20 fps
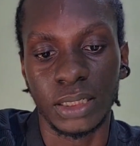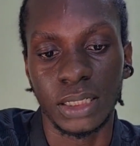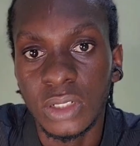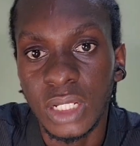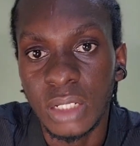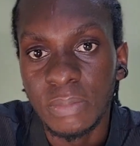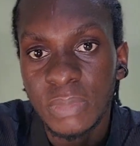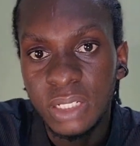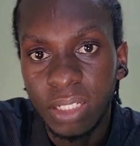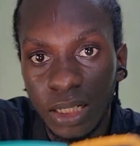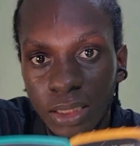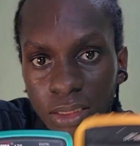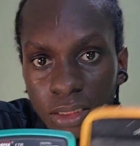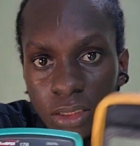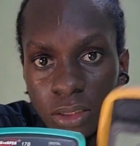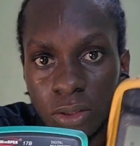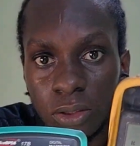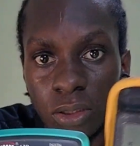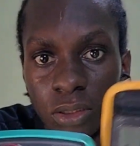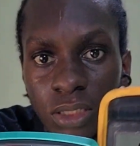Let me get it
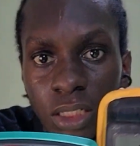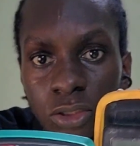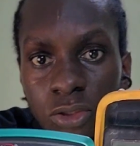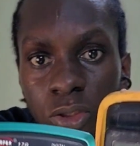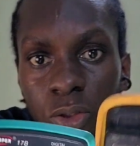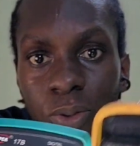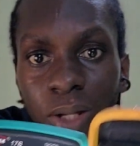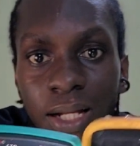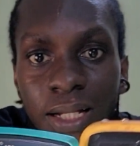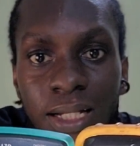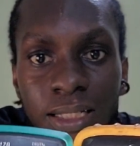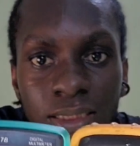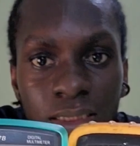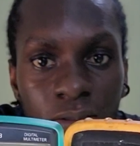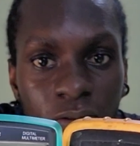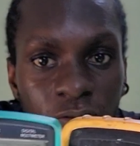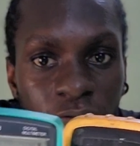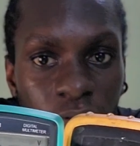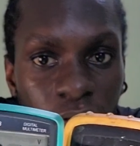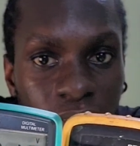closer. So we are getting
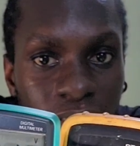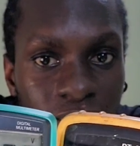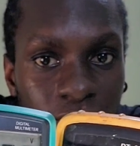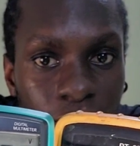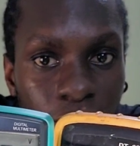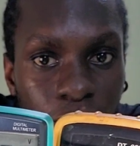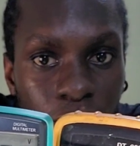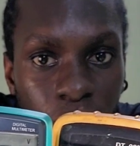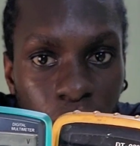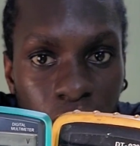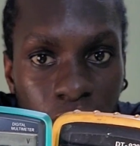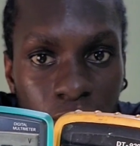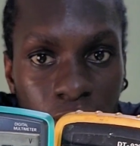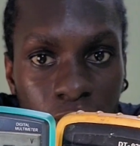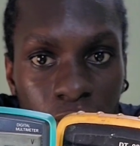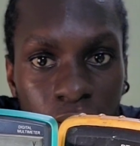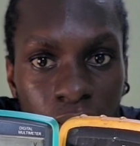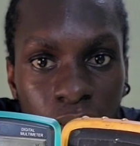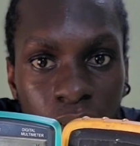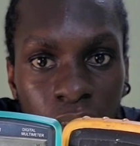
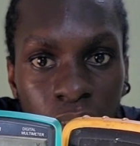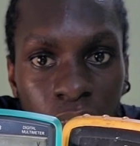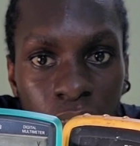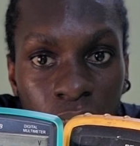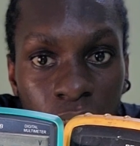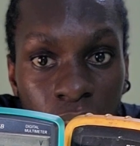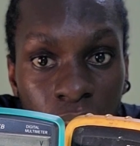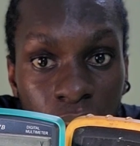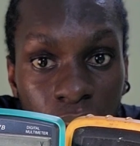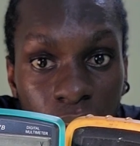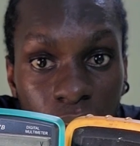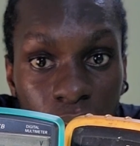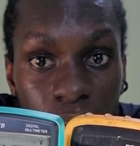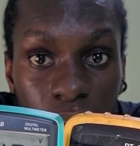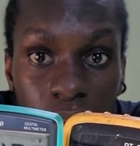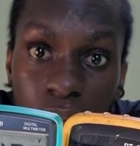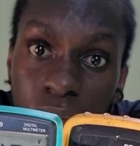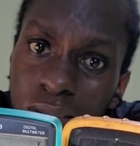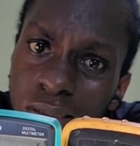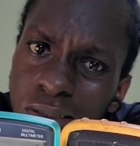
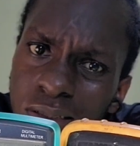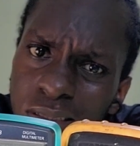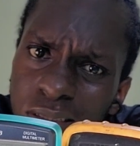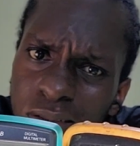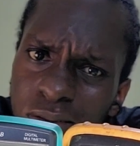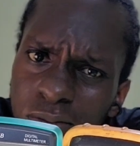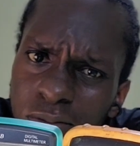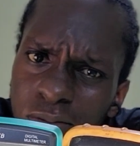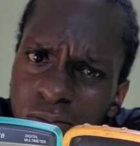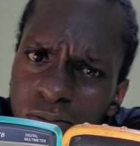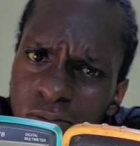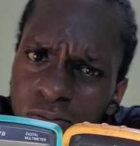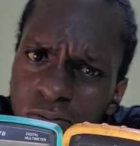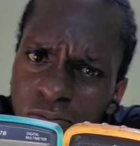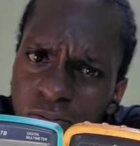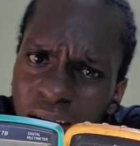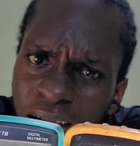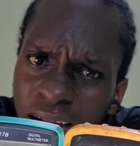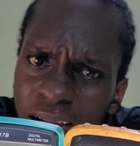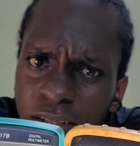
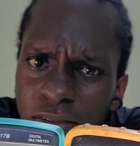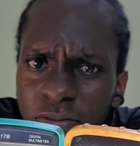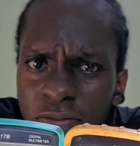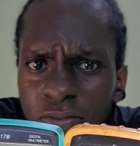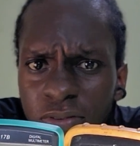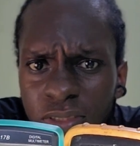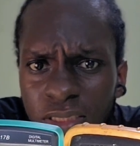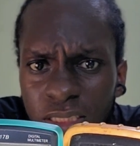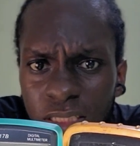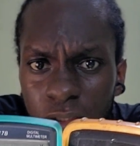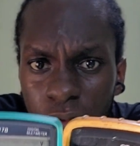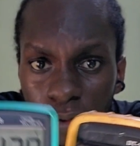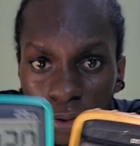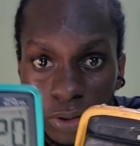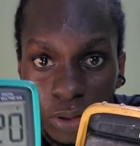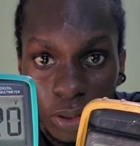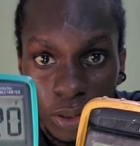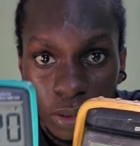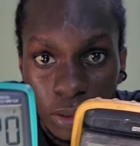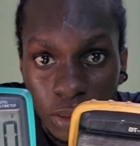14.50
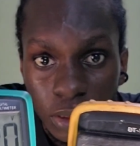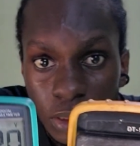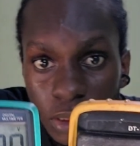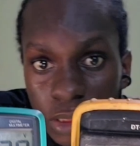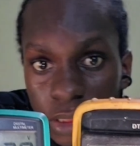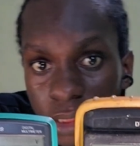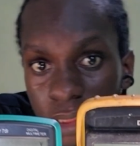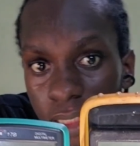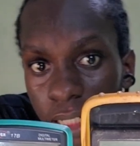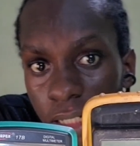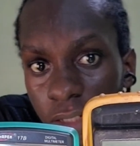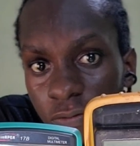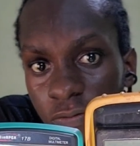on this and